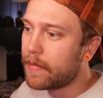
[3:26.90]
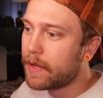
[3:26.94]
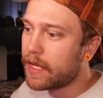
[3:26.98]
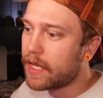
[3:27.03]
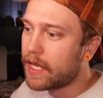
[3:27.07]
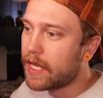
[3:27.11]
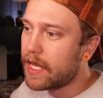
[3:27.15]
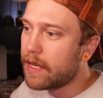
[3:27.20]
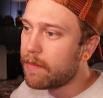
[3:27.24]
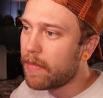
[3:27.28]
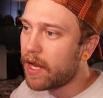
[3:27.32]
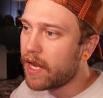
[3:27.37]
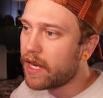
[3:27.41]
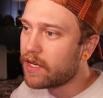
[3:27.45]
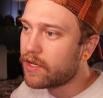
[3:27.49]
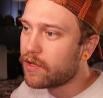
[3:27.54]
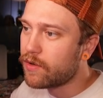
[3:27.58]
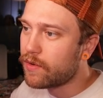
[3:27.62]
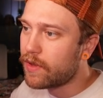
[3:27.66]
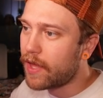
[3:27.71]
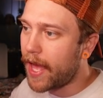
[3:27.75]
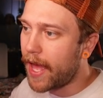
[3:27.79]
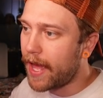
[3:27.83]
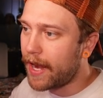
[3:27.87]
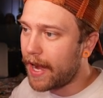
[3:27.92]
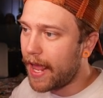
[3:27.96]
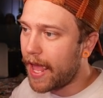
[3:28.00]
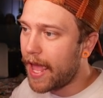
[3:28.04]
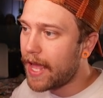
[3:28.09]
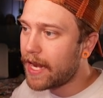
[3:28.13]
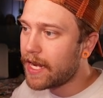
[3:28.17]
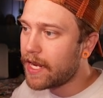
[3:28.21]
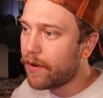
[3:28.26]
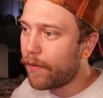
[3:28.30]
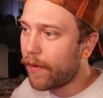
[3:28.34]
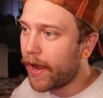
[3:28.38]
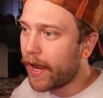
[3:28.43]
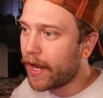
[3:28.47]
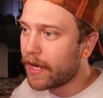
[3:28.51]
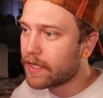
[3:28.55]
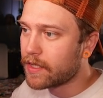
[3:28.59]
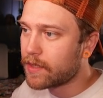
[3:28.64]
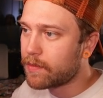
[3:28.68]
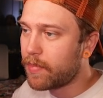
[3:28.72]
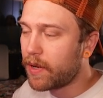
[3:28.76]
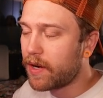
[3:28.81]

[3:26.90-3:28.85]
He might do that anyways.